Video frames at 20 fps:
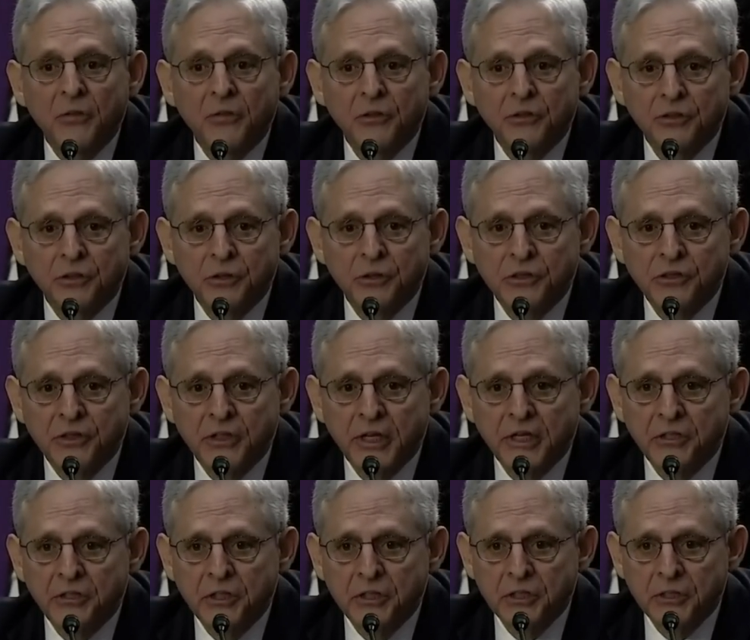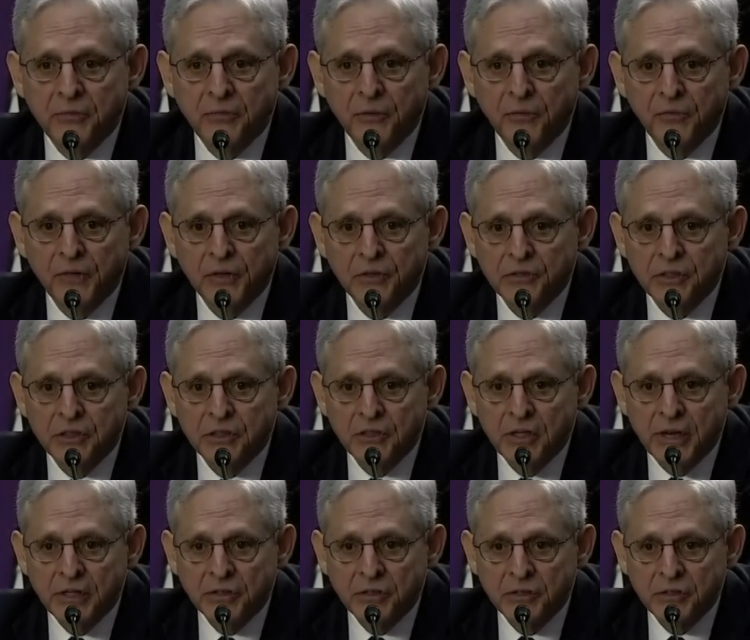other jurisdictions if he feels
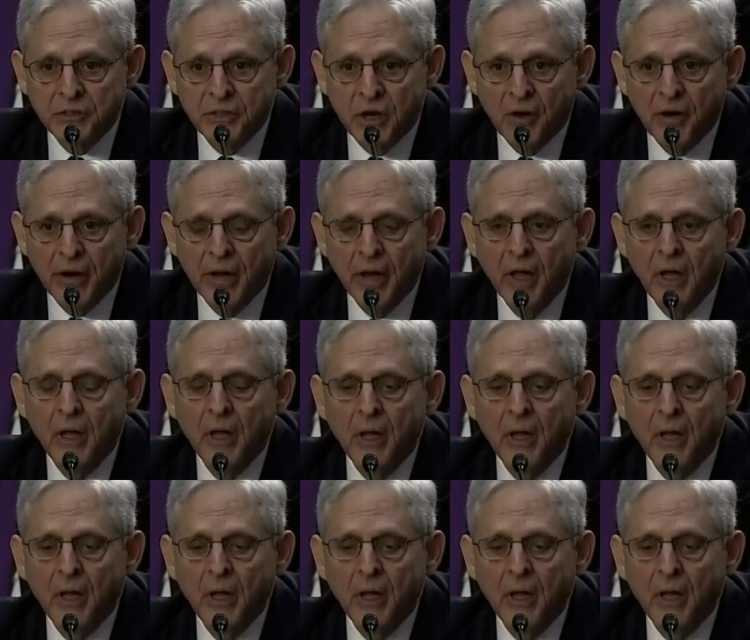it's necessary.